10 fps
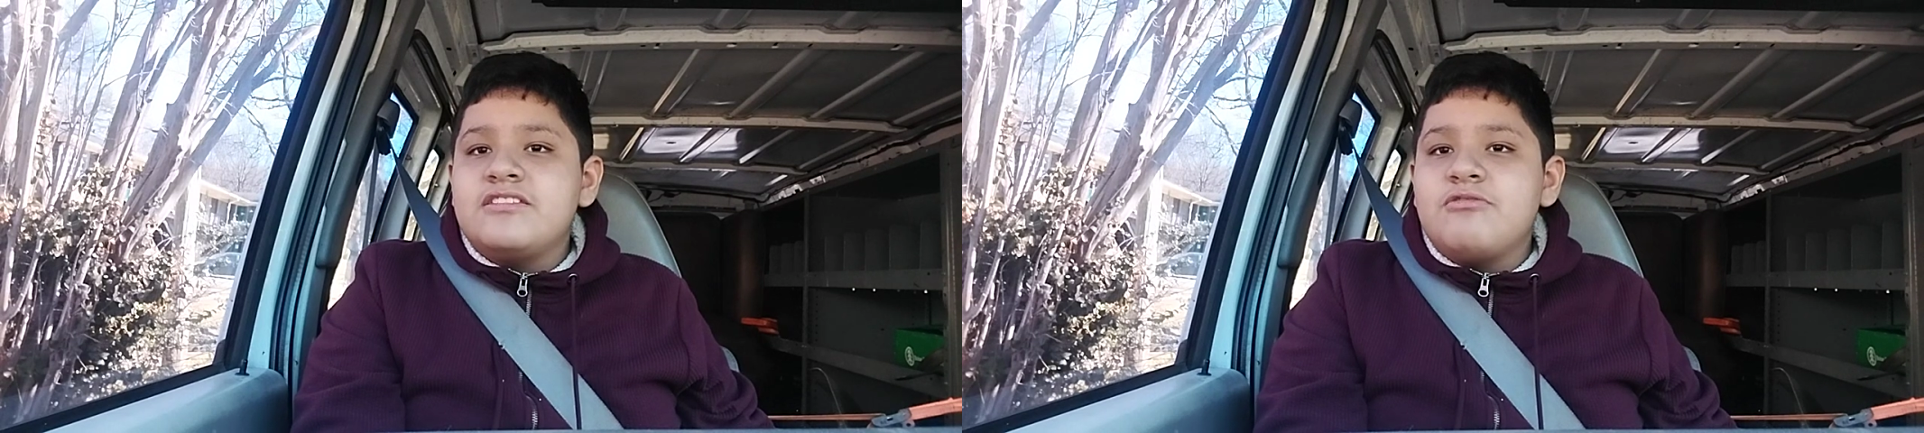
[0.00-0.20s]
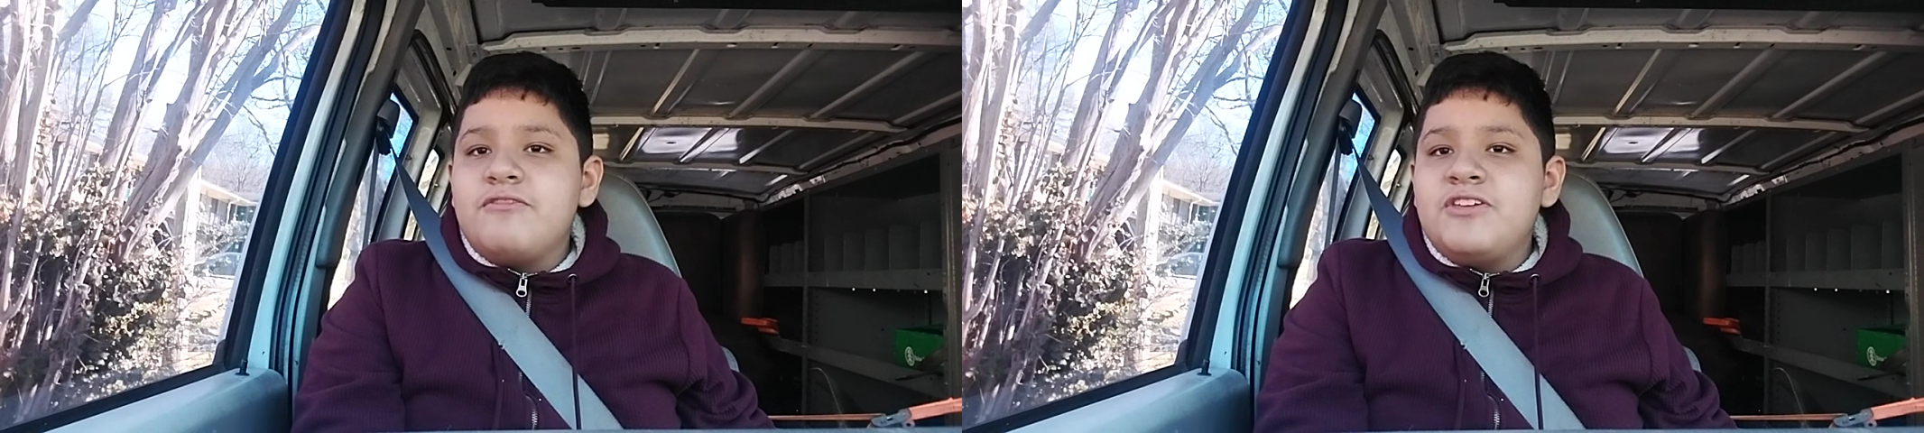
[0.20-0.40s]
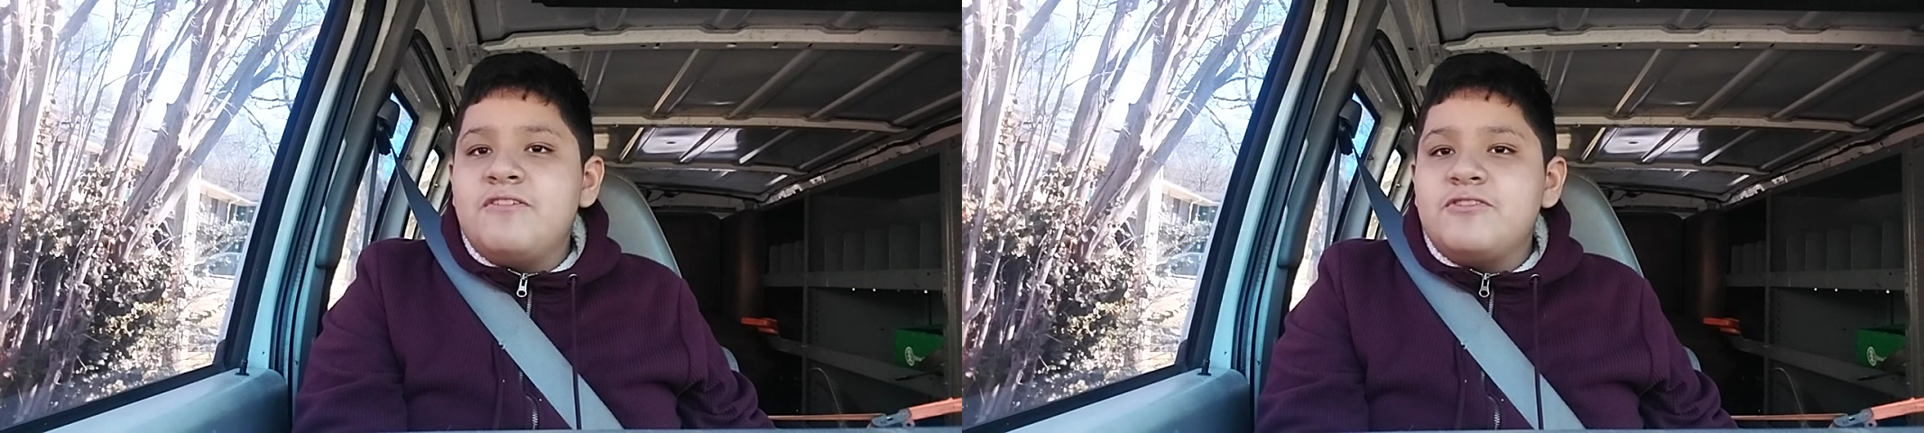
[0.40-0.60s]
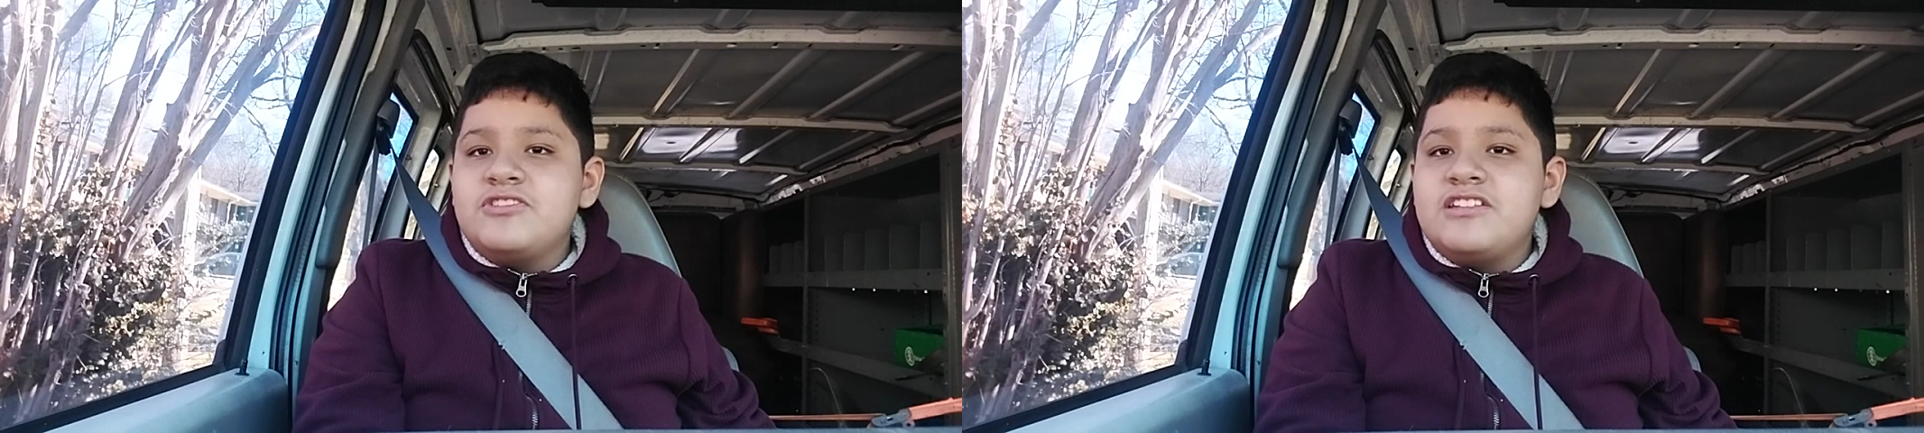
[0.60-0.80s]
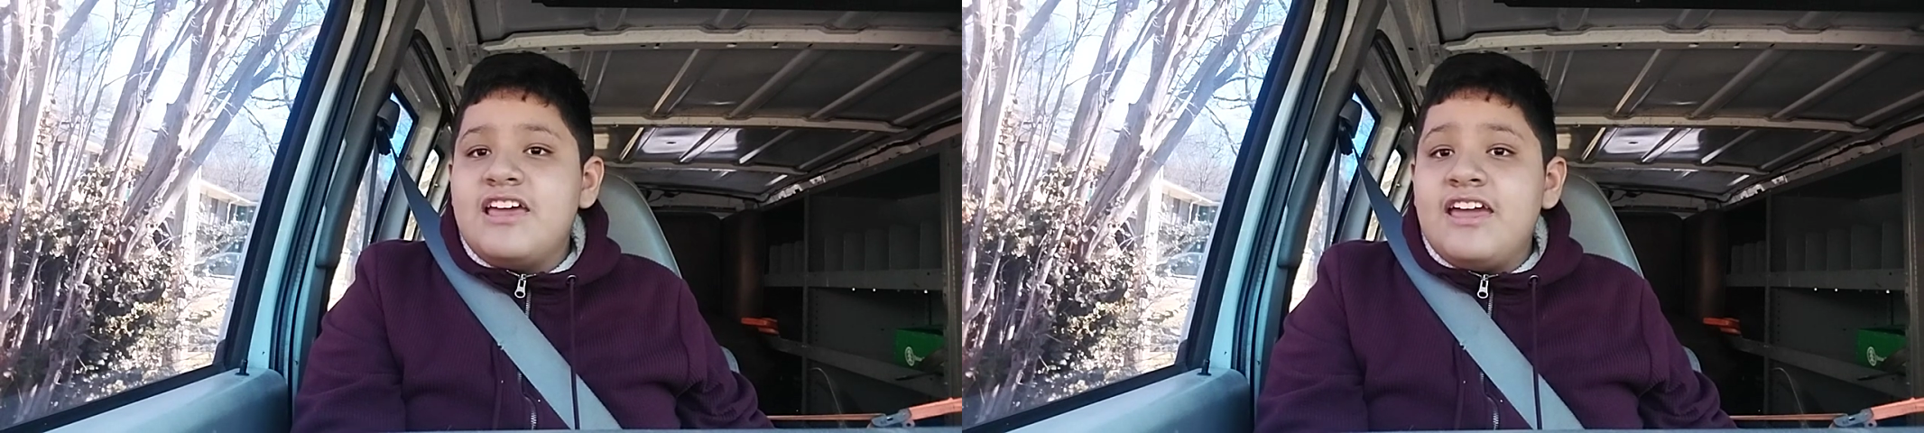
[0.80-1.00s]
the review for
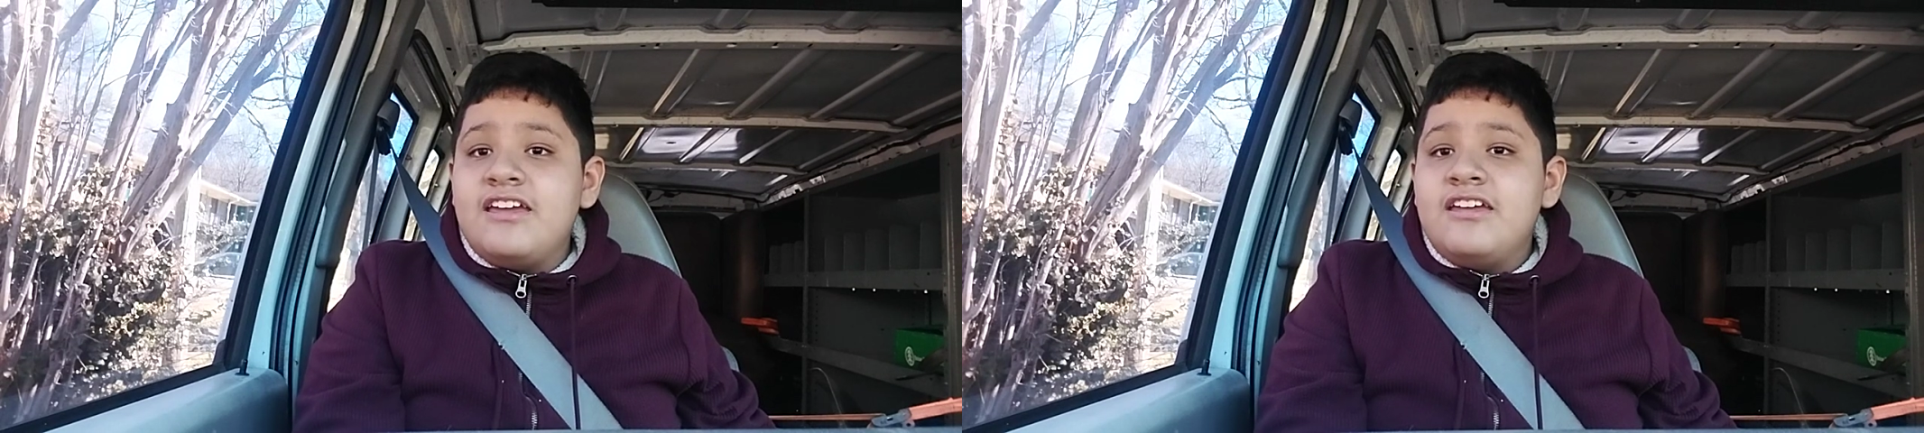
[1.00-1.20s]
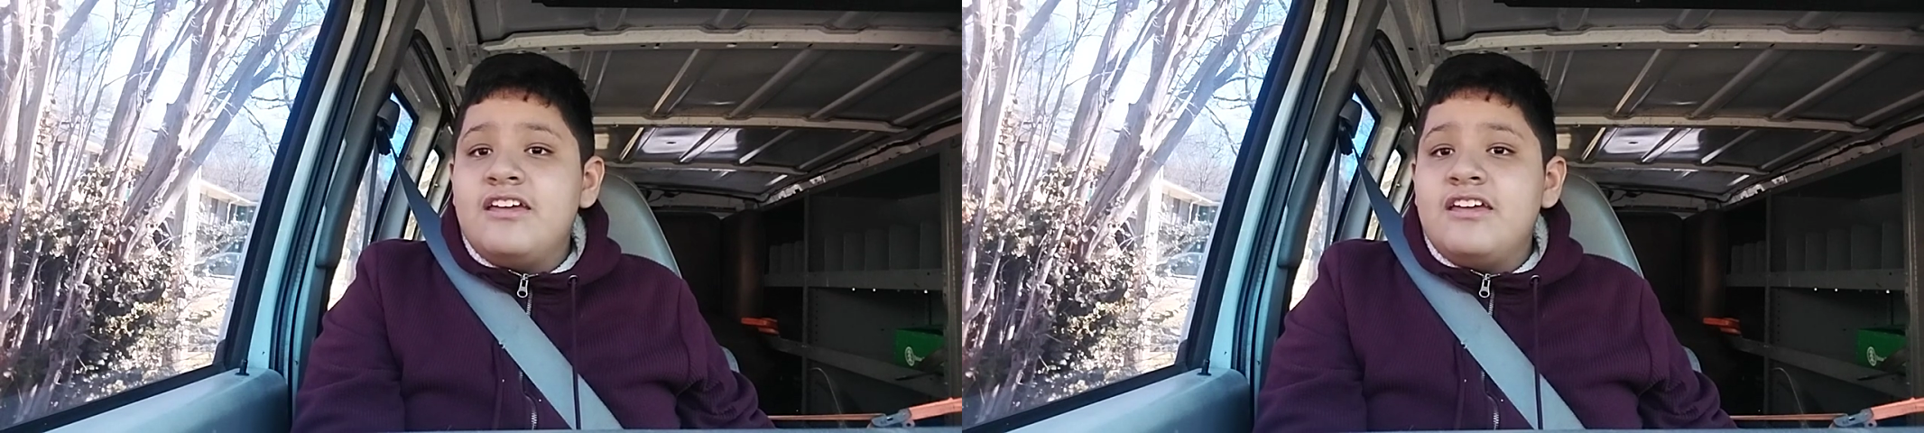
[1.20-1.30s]
today.